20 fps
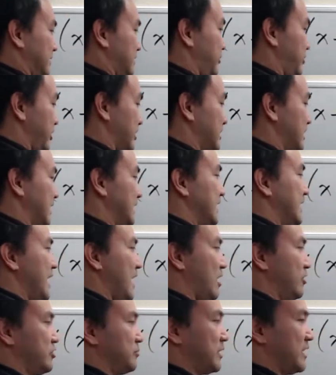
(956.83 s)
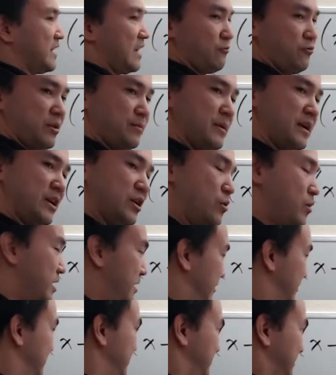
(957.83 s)
just like the algebra that we've been
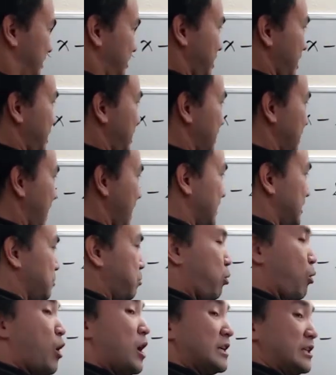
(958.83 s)
doing, setting x plus